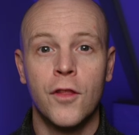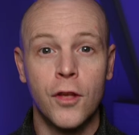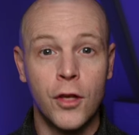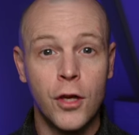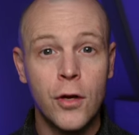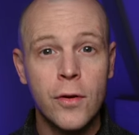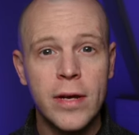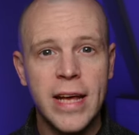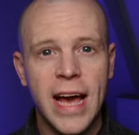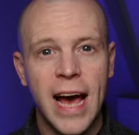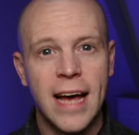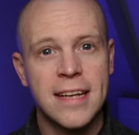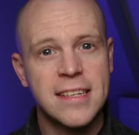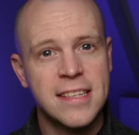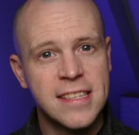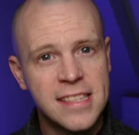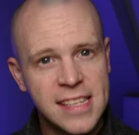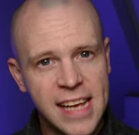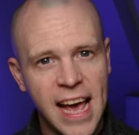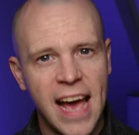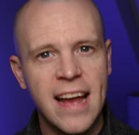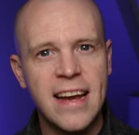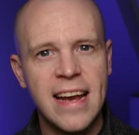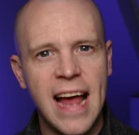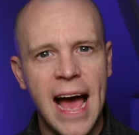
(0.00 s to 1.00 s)
The unit has
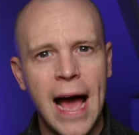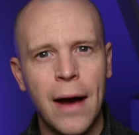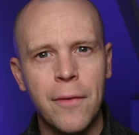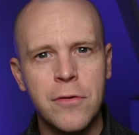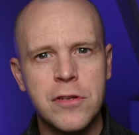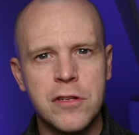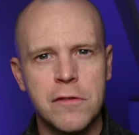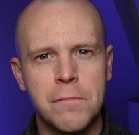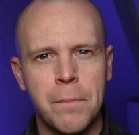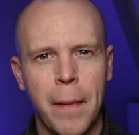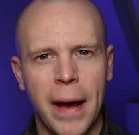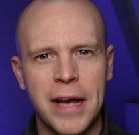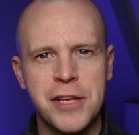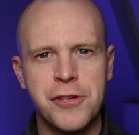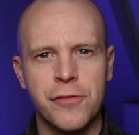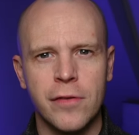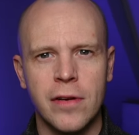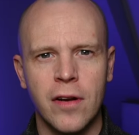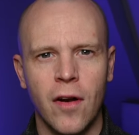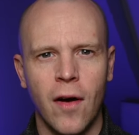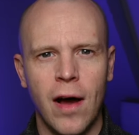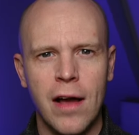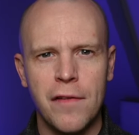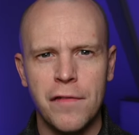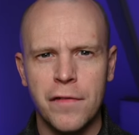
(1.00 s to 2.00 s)
10 hours of battery
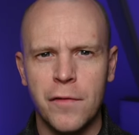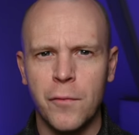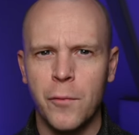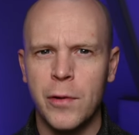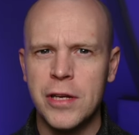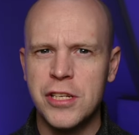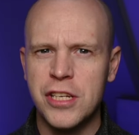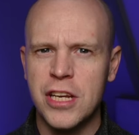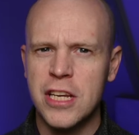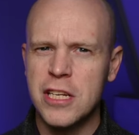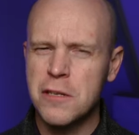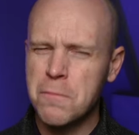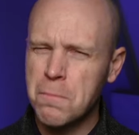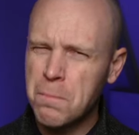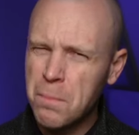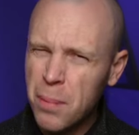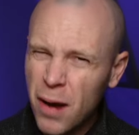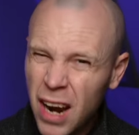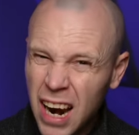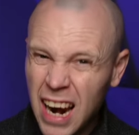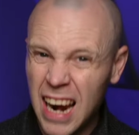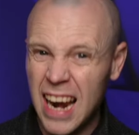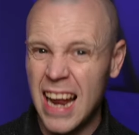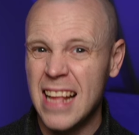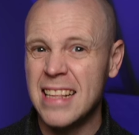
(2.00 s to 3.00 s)
life, which is
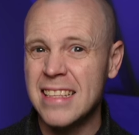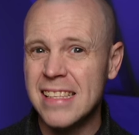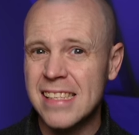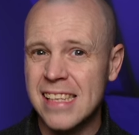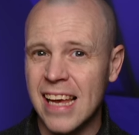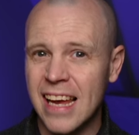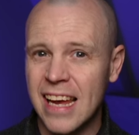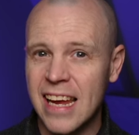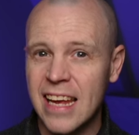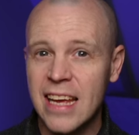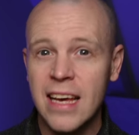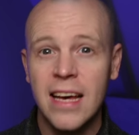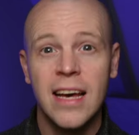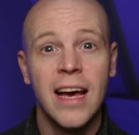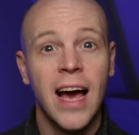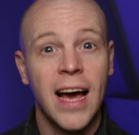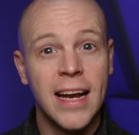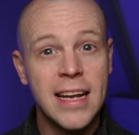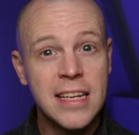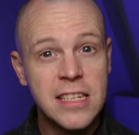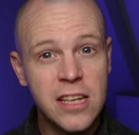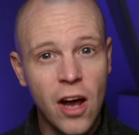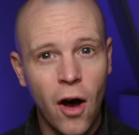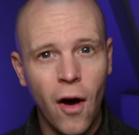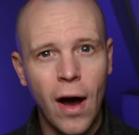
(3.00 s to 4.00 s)
plenty, and
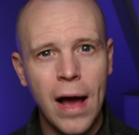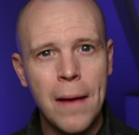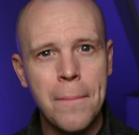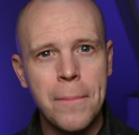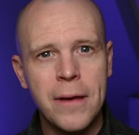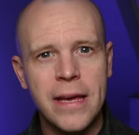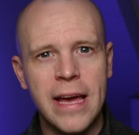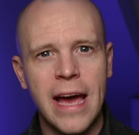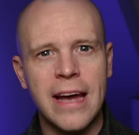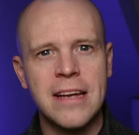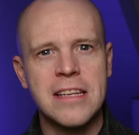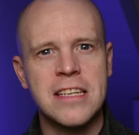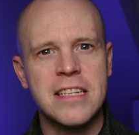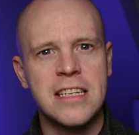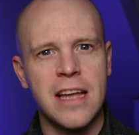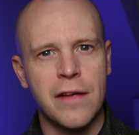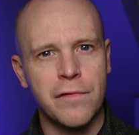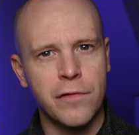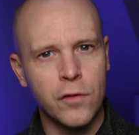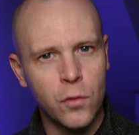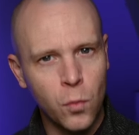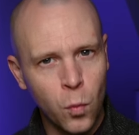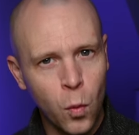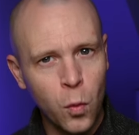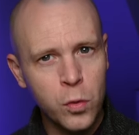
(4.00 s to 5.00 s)
is
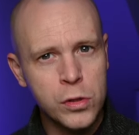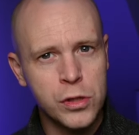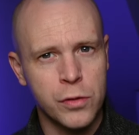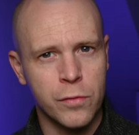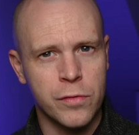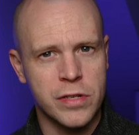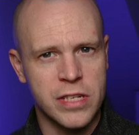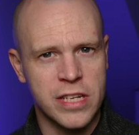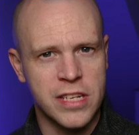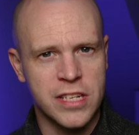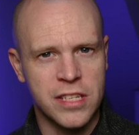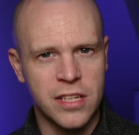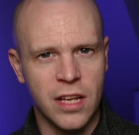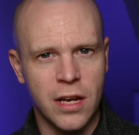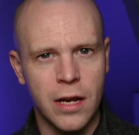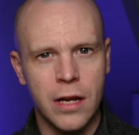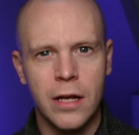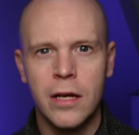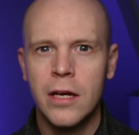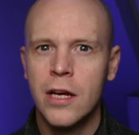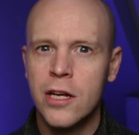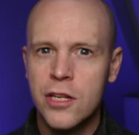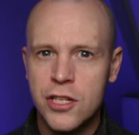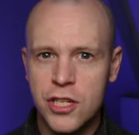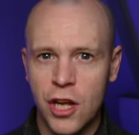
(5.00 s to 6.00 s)
IPX7 water resistant,
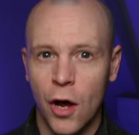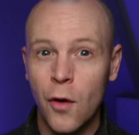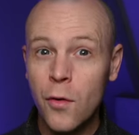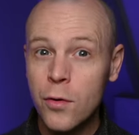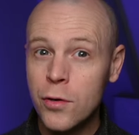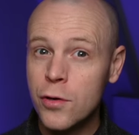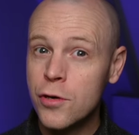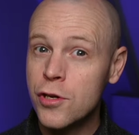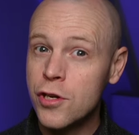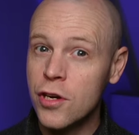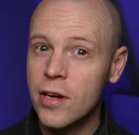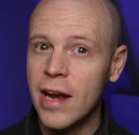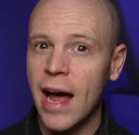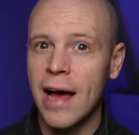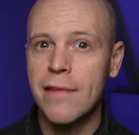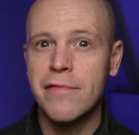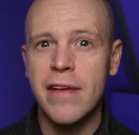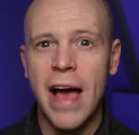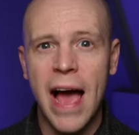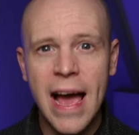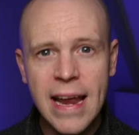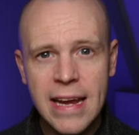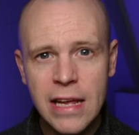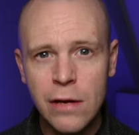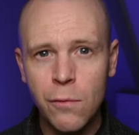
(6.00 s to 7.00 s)
so you shouldn't have
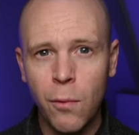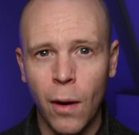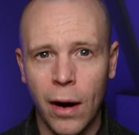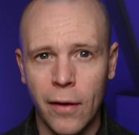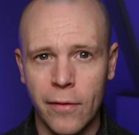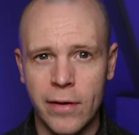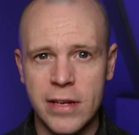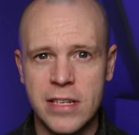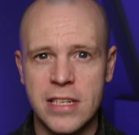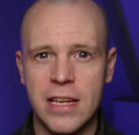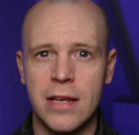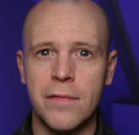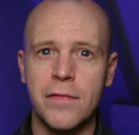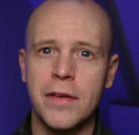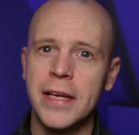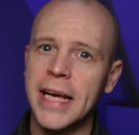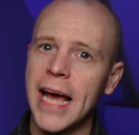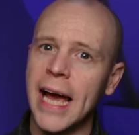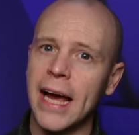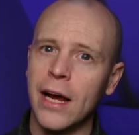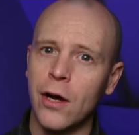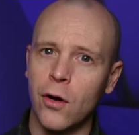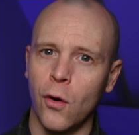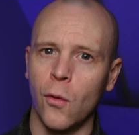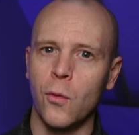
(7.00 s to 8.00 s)
any worries if you
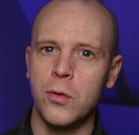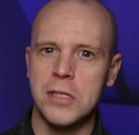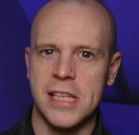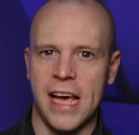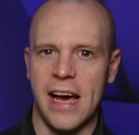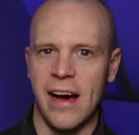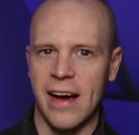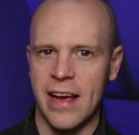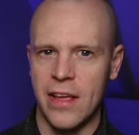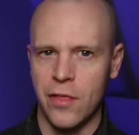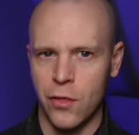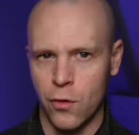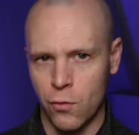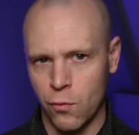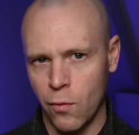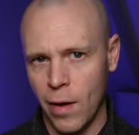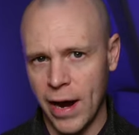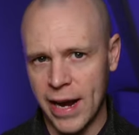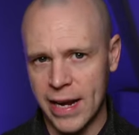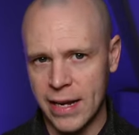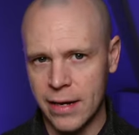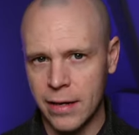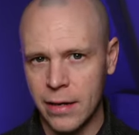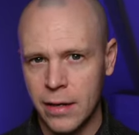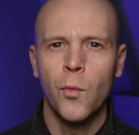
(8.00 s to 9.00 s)
get caught out in the rain.